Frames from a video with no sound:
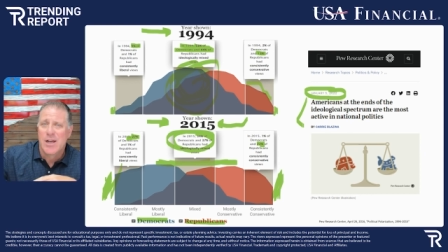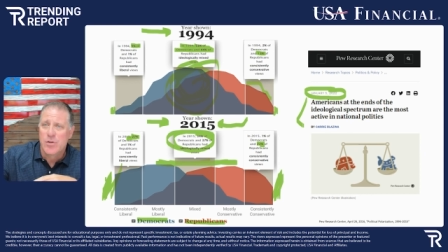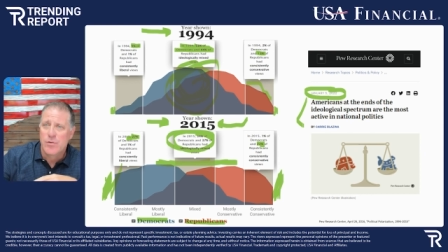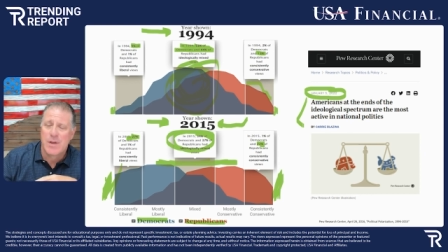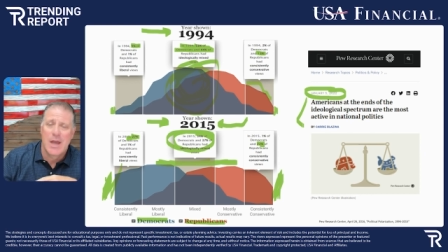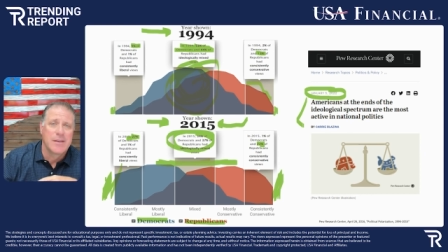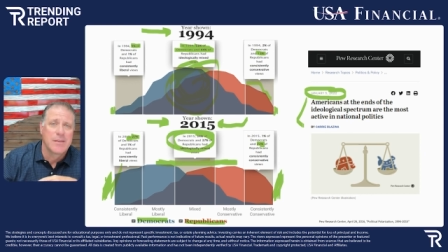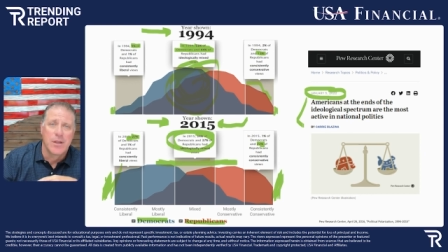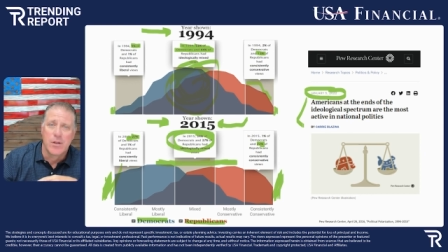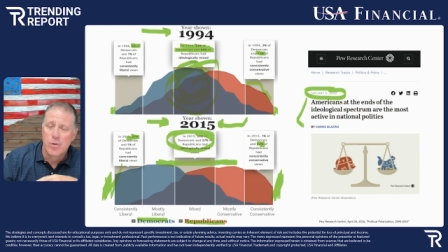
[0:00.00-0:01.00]
You've got
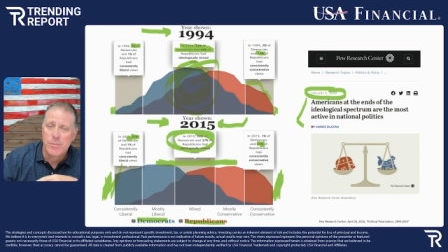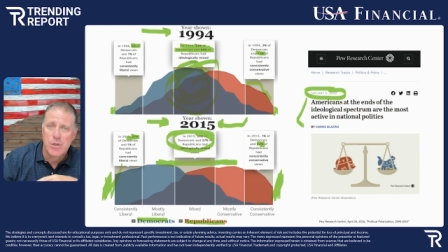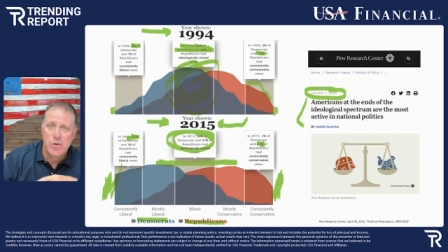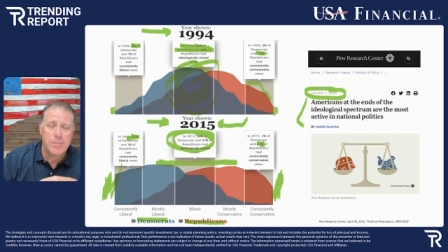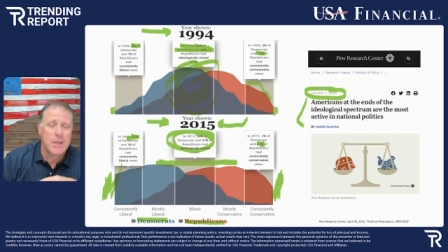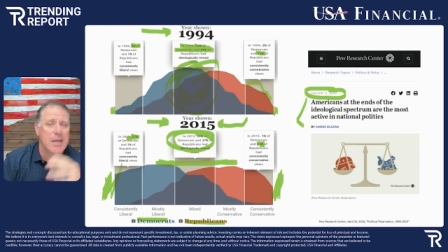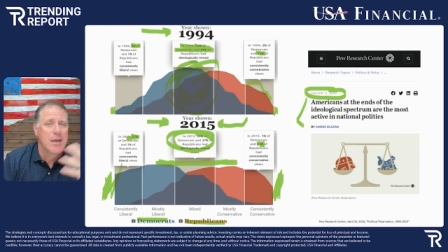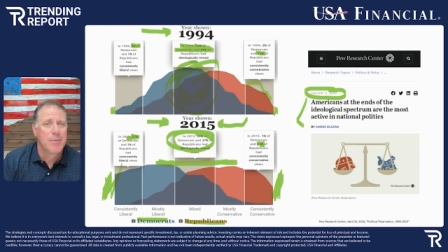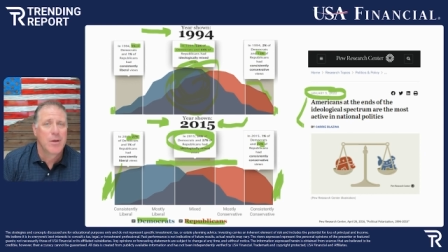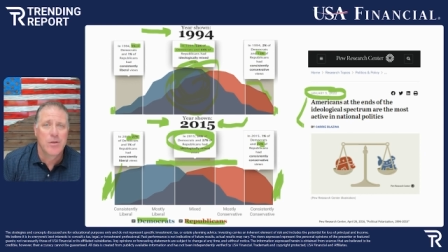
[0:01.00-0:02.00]
the gloom and doom
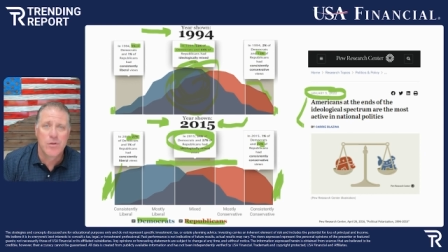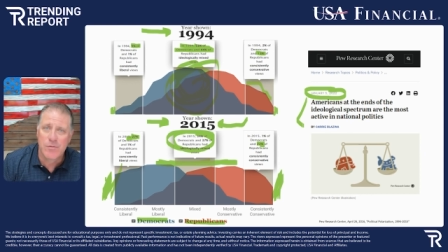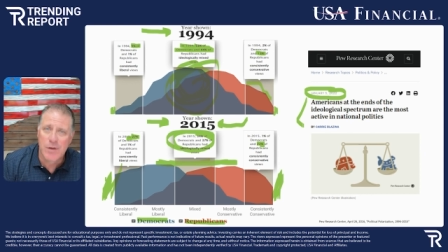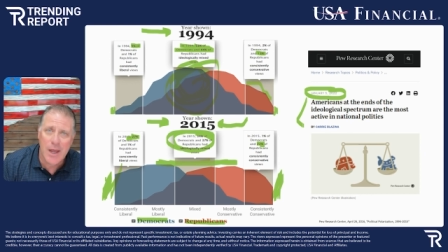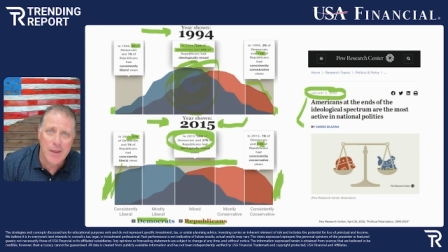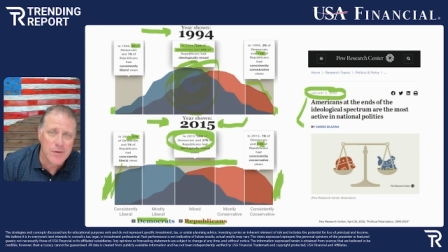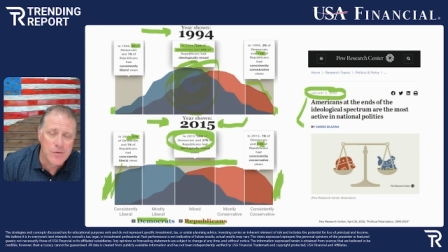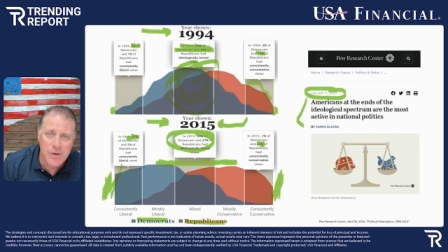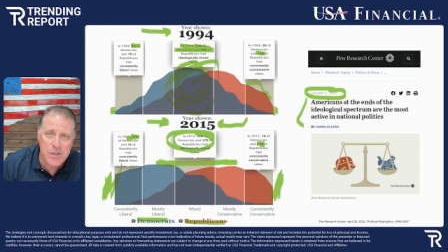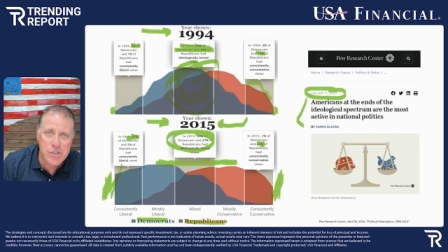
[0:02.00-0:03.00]
camp. You've got the
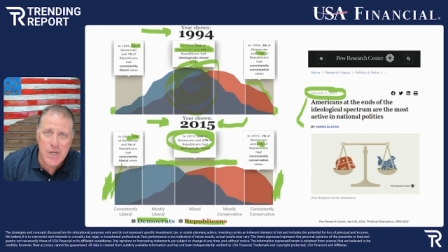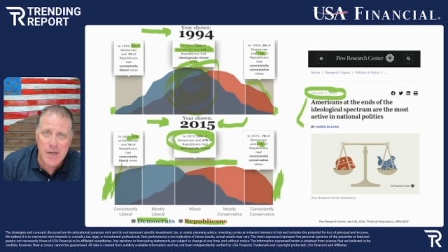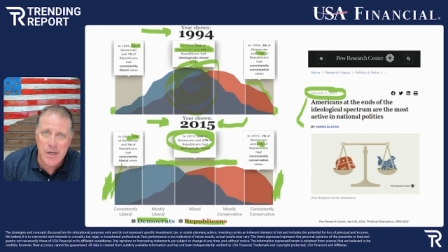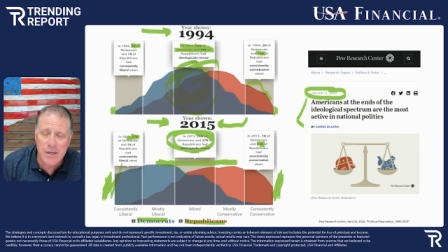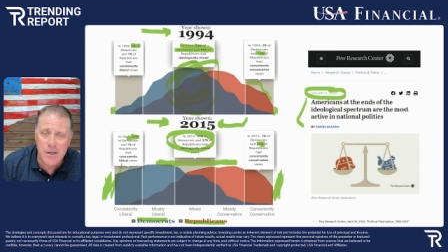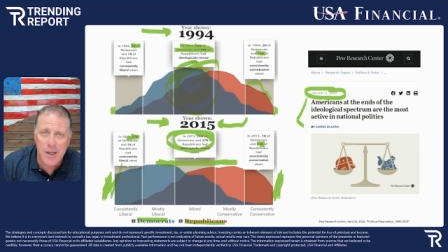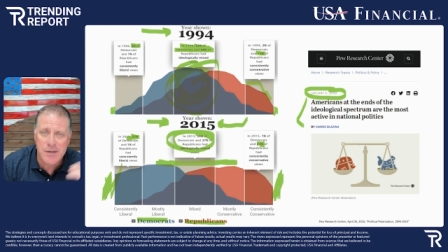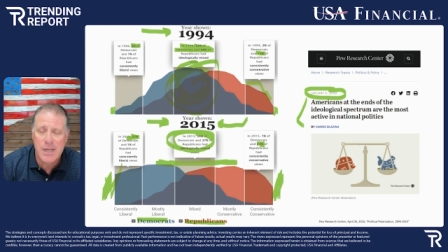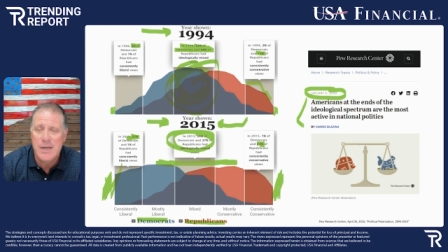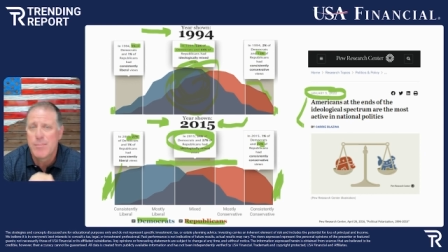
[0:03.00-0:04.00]
sunshine and
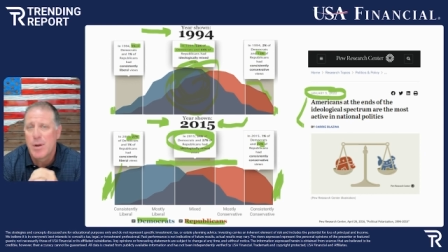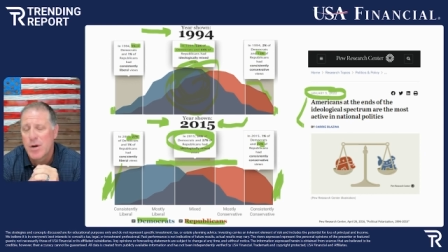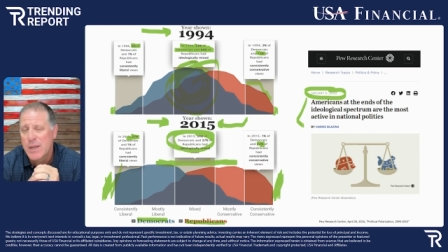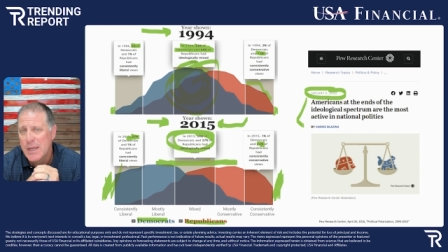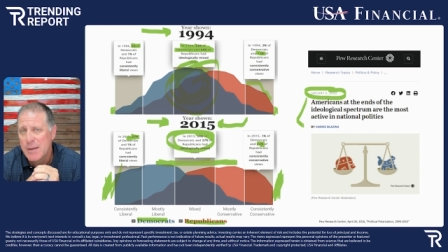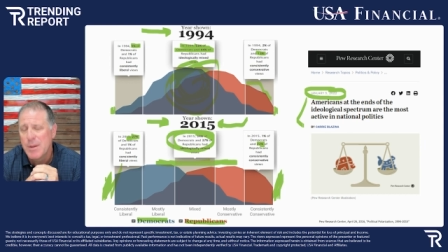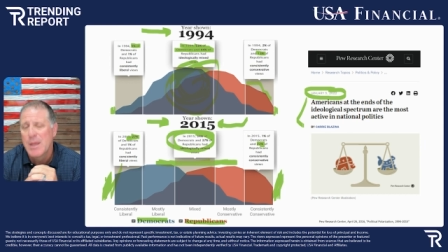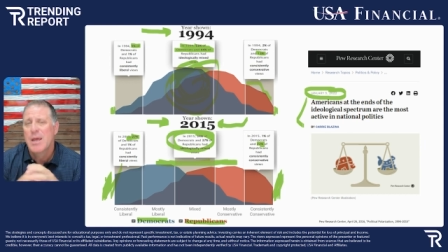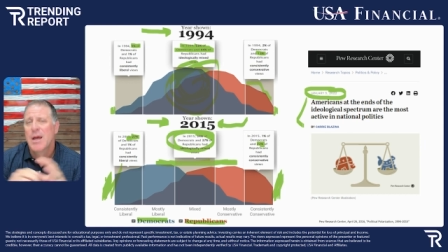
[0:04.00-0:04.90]
teddy bear camp.